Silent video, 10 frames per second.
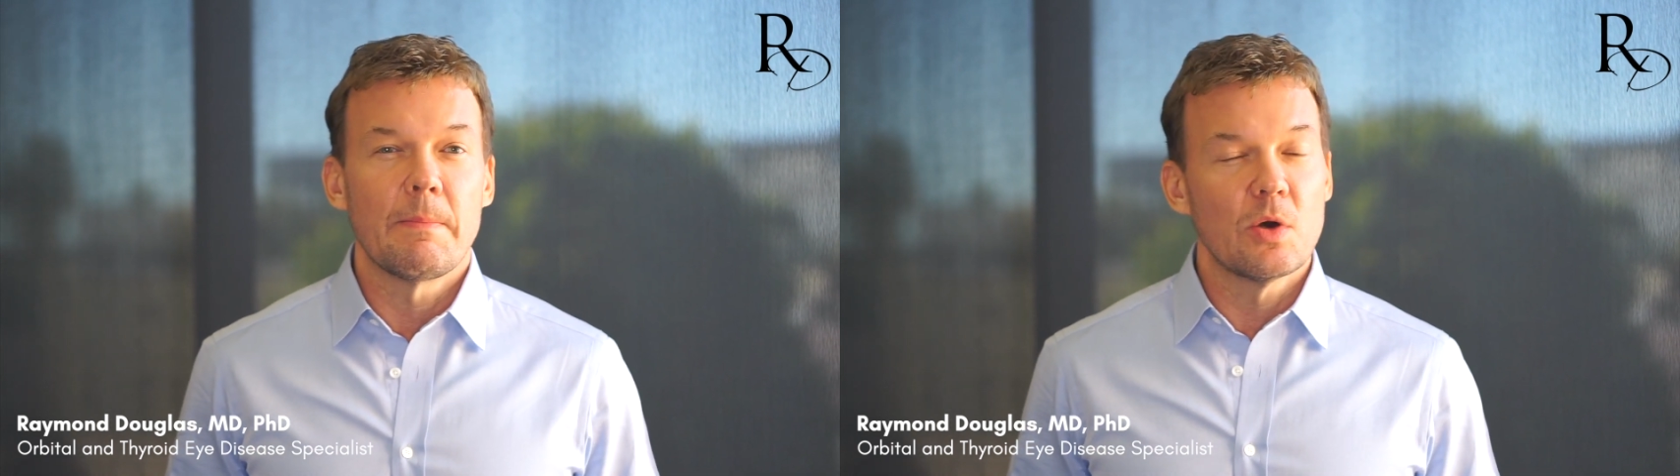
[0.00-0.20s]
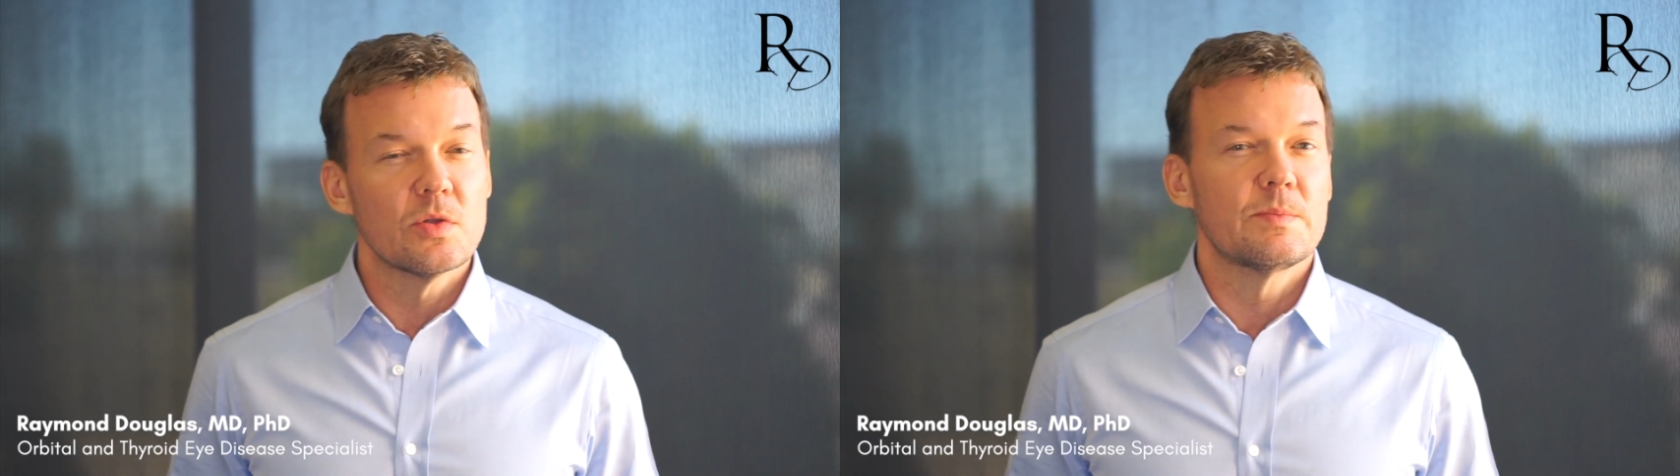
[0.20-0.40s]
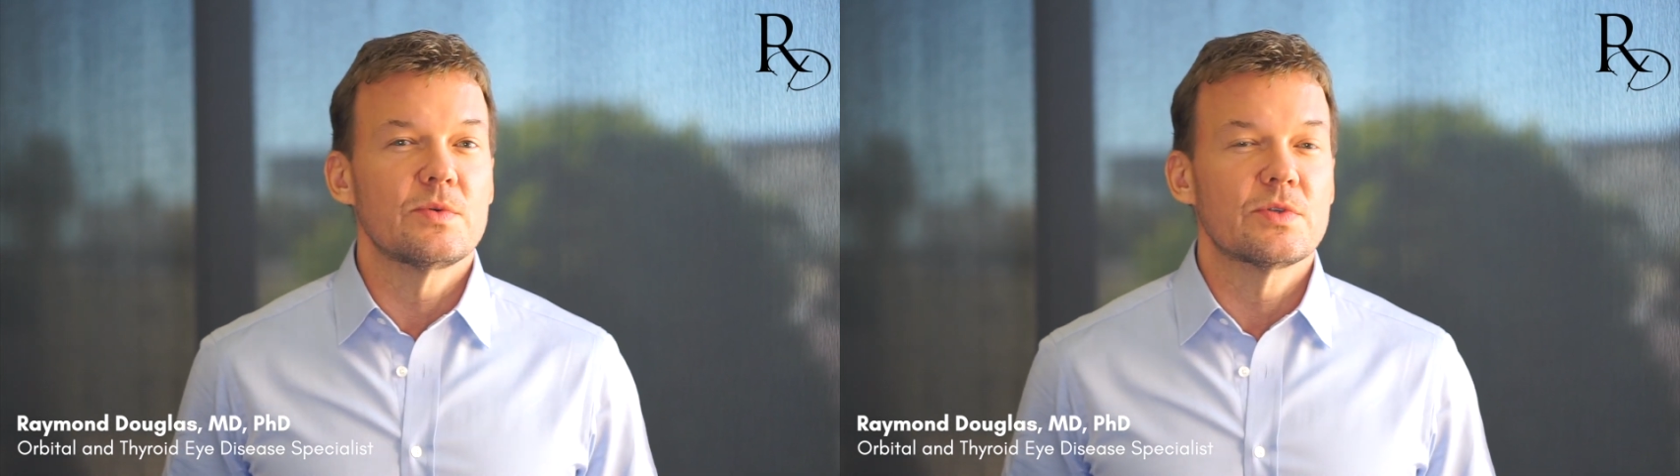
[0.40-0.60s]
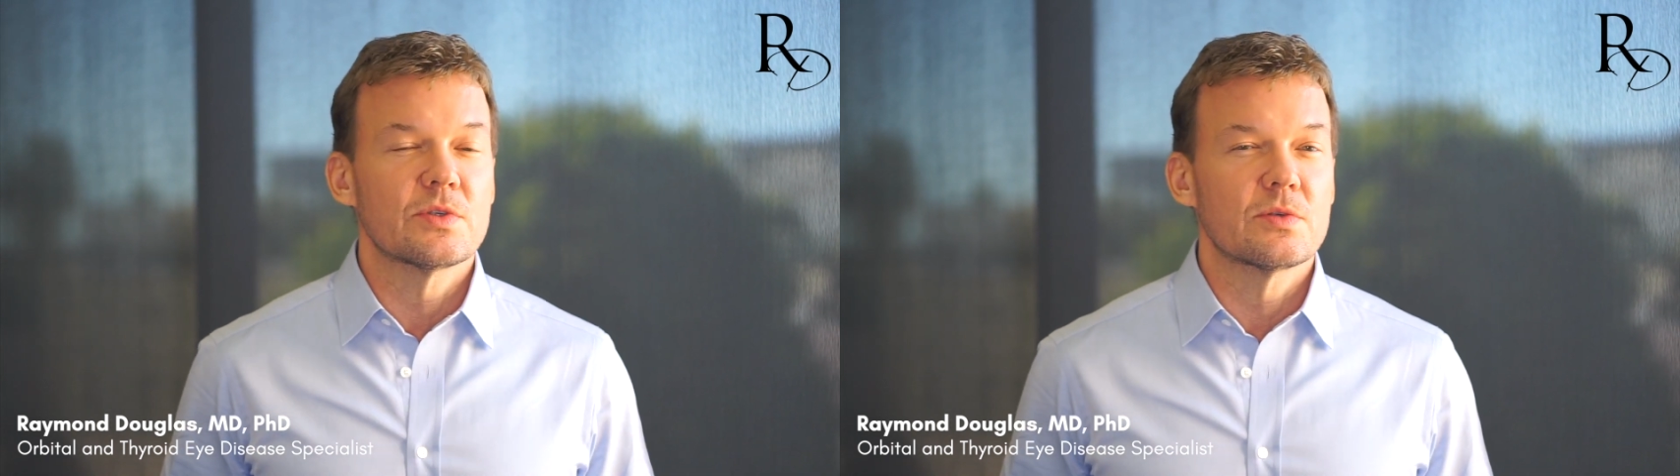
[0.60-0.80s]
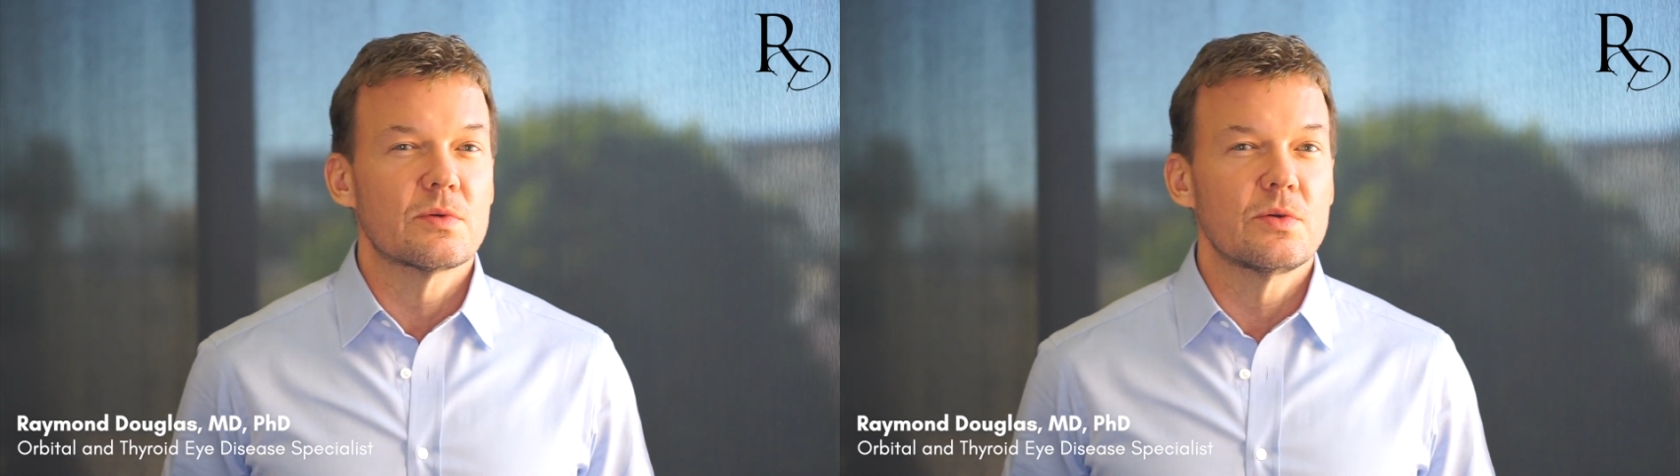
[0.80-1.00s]
multiple
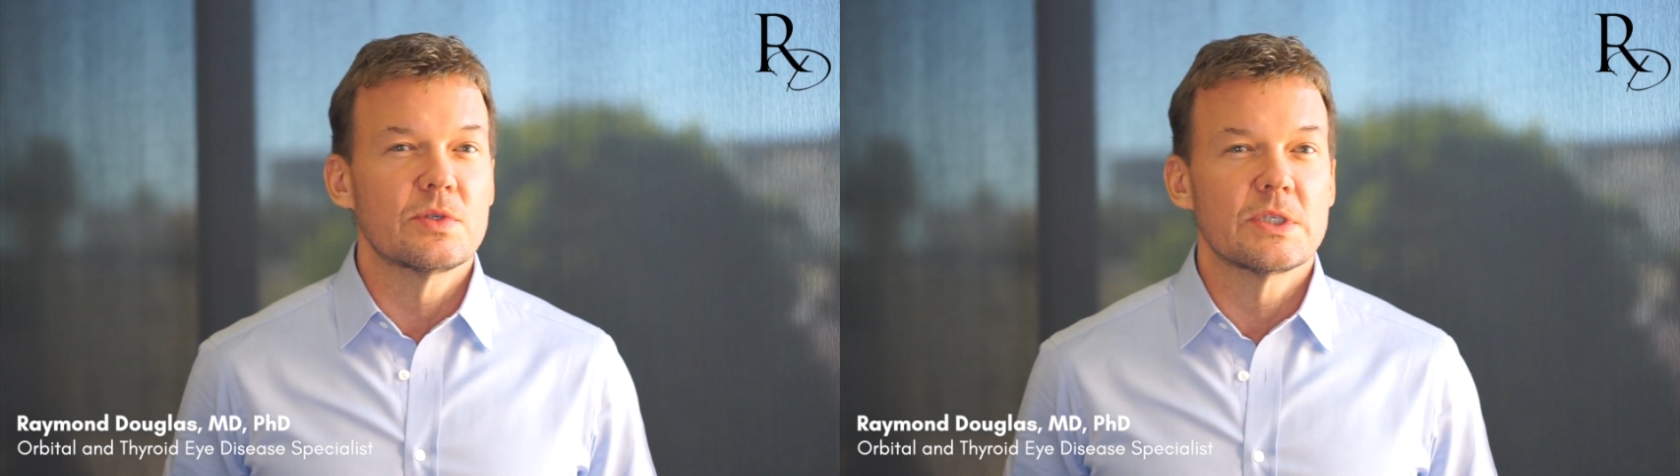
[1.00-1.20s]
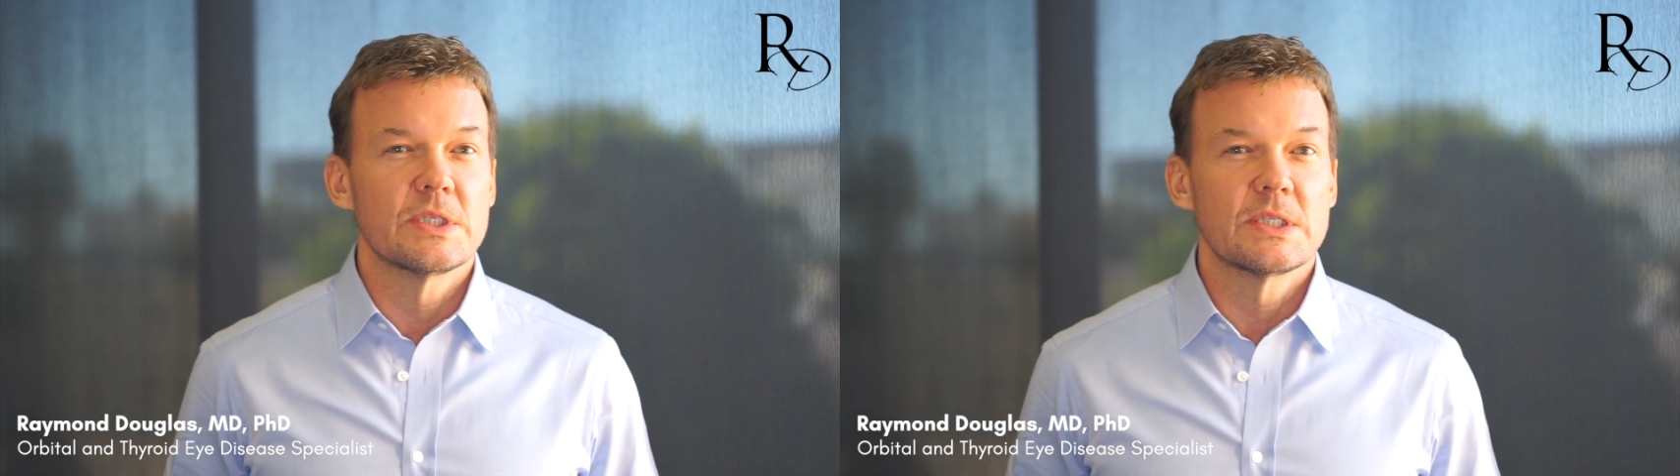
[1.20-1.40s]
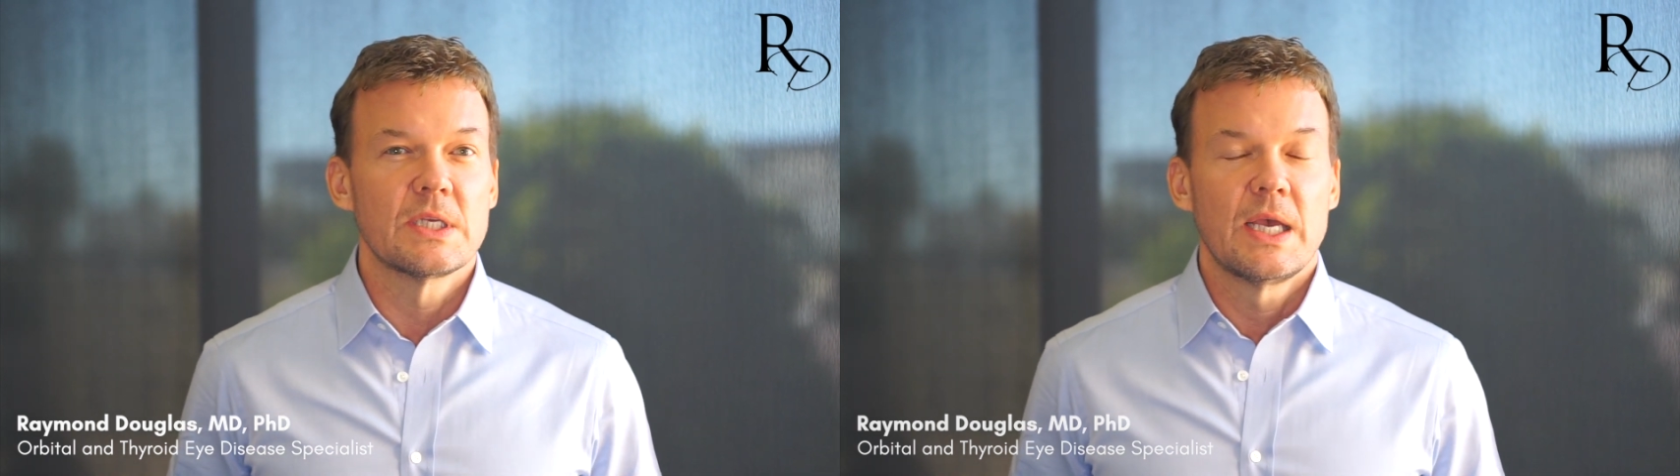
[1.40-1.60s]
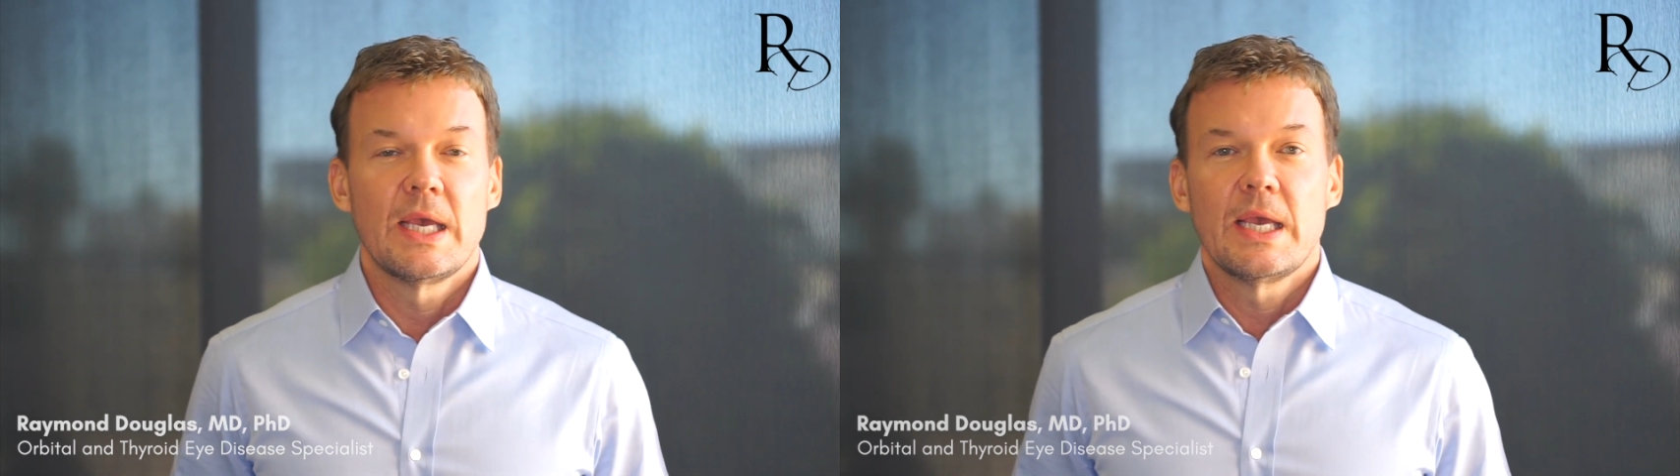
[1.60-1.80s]
sclerosis